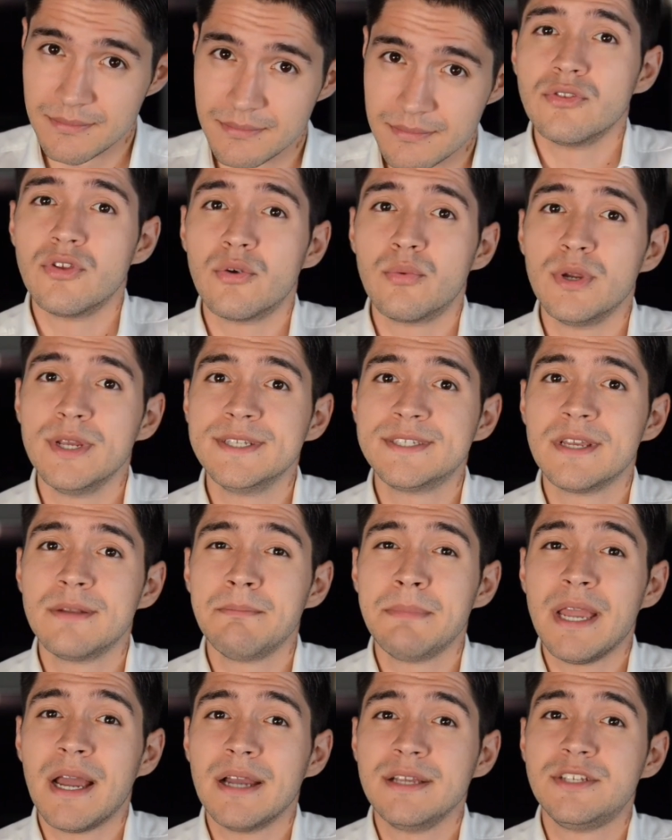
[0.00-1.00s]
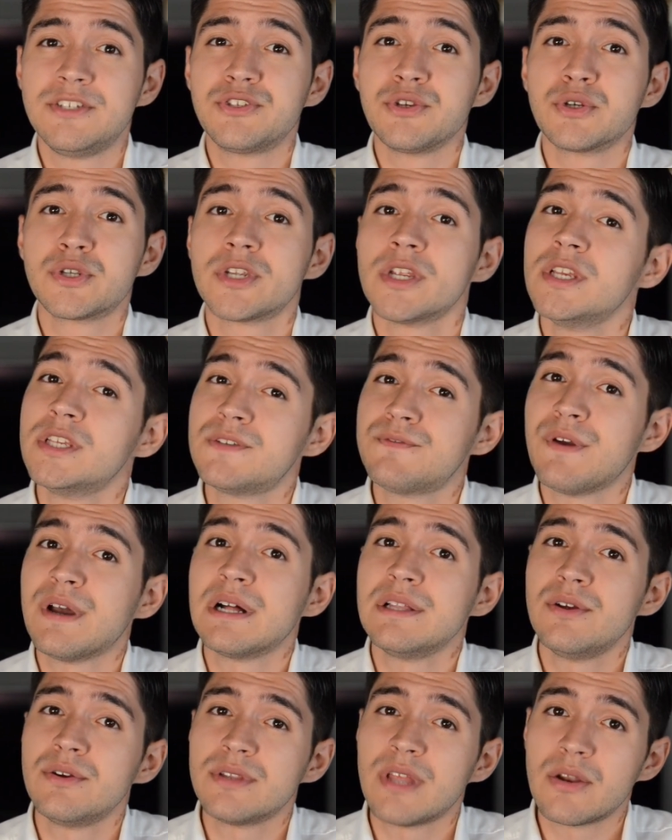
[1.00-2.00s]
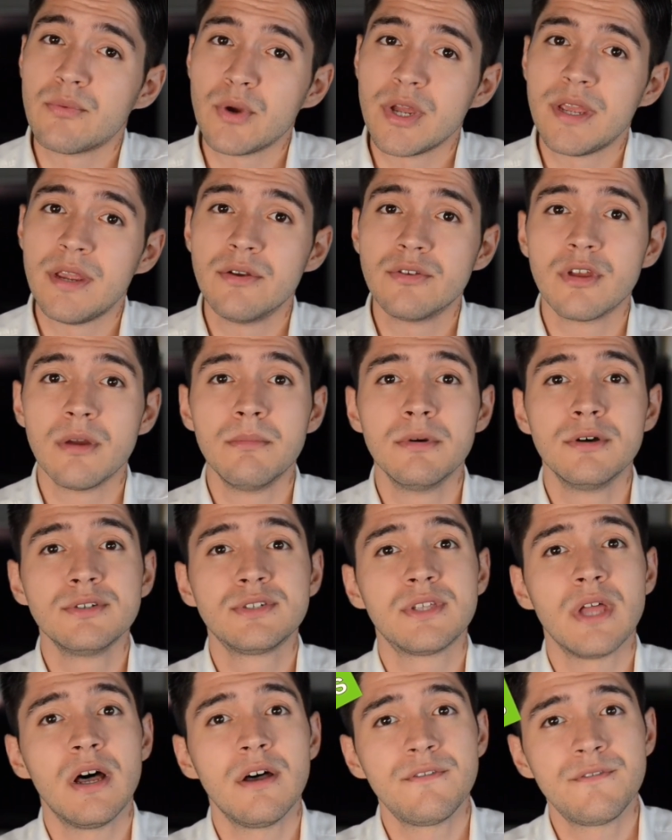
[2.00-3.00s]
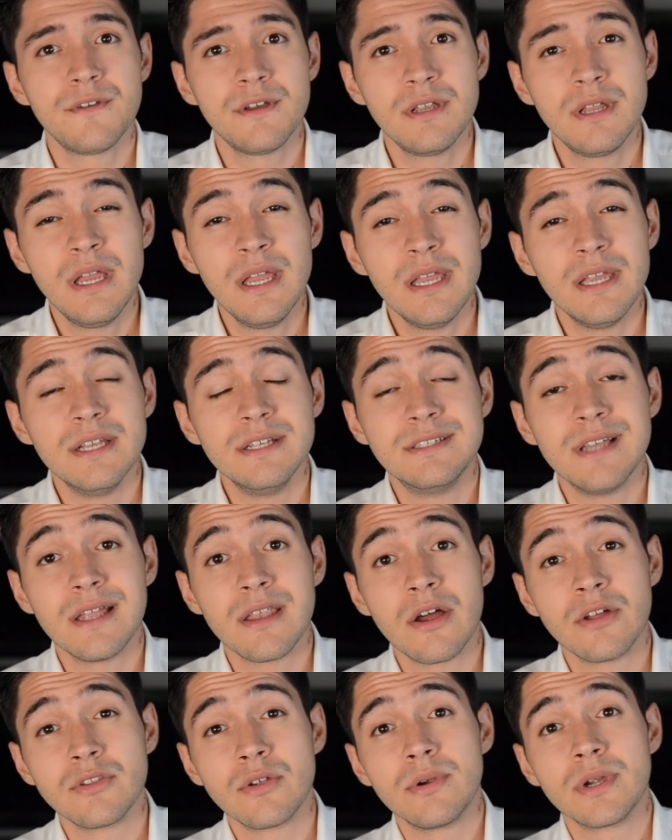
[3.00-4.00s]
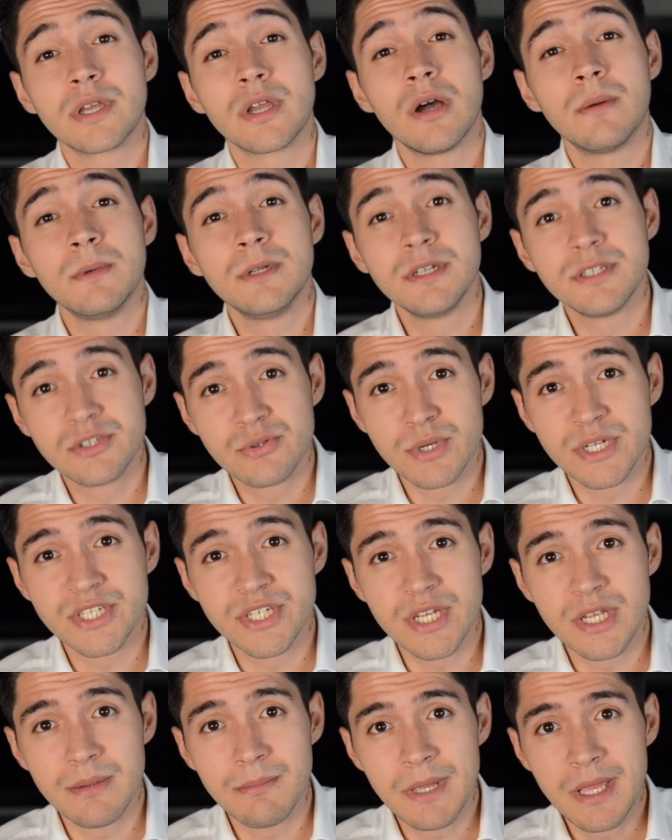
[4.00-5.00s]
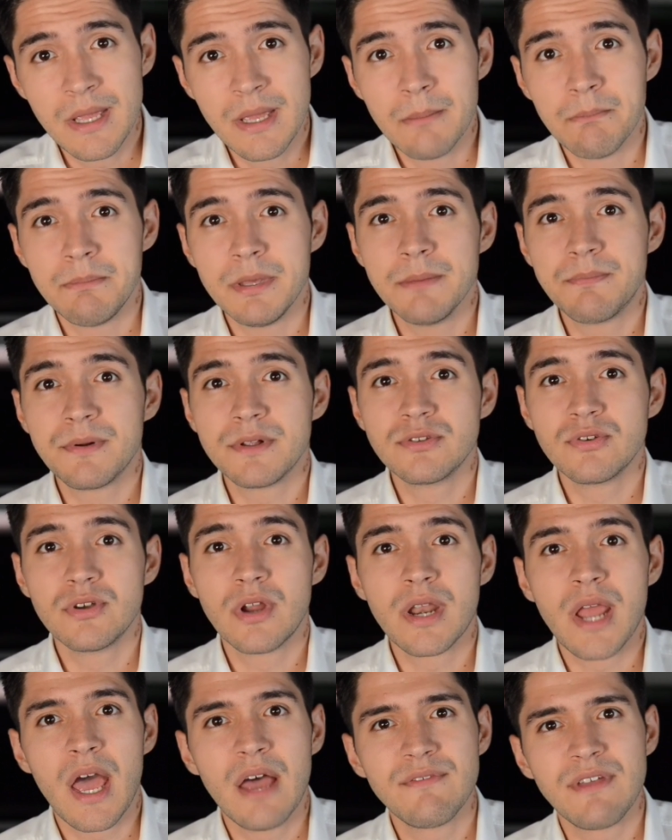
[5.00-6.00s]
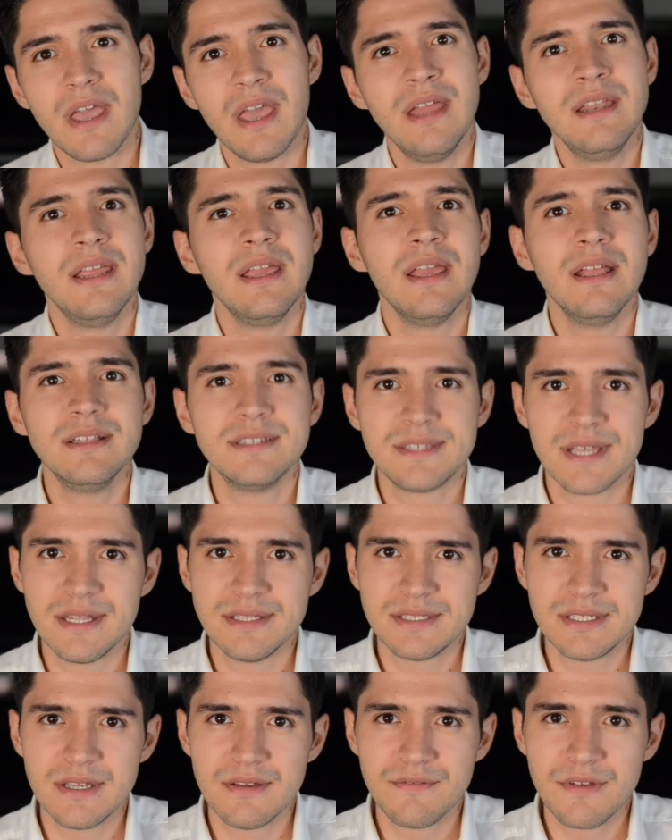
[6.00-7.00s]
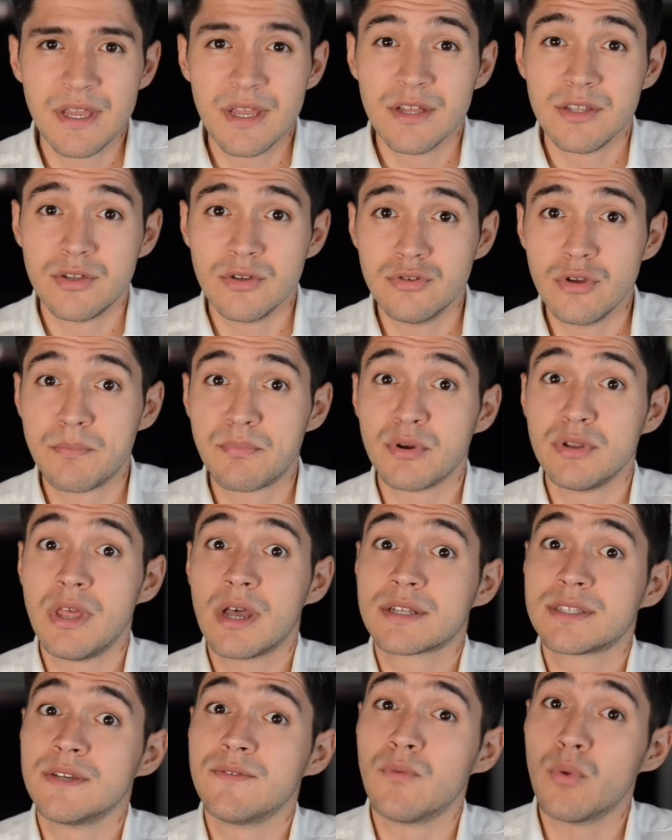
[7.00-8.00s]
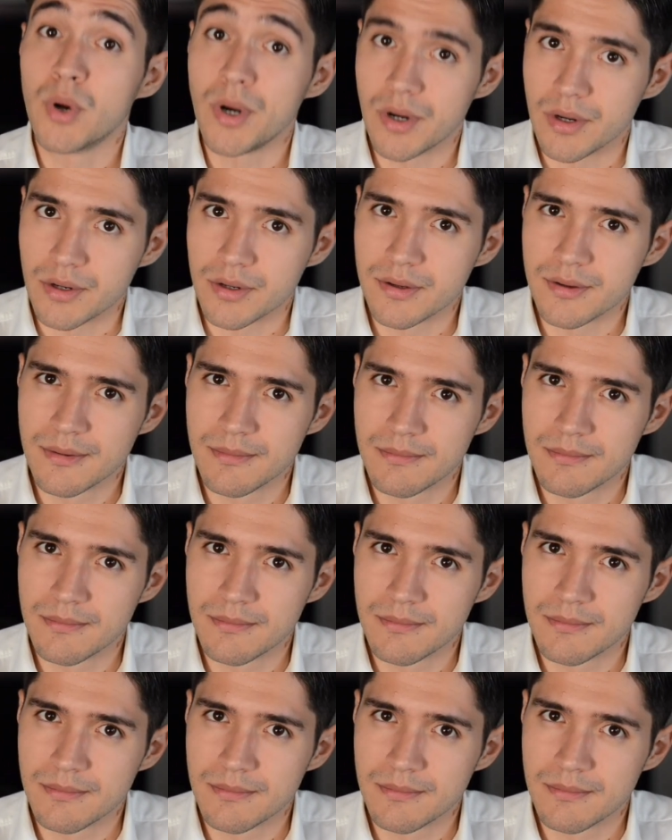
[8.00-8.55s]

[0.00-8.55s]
The reason behind socialist failure that we hear the most often is that under a communist regime, people do not have any incentive to do productive work.